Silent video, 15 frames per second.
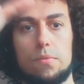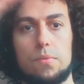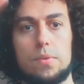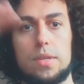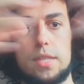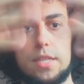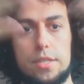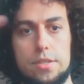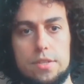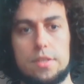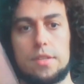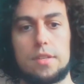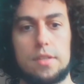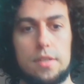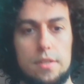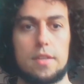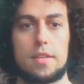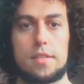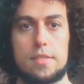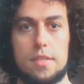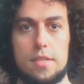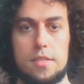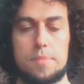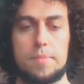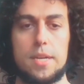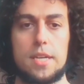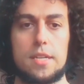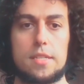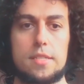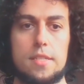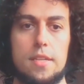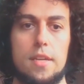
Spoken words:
religion is at its best,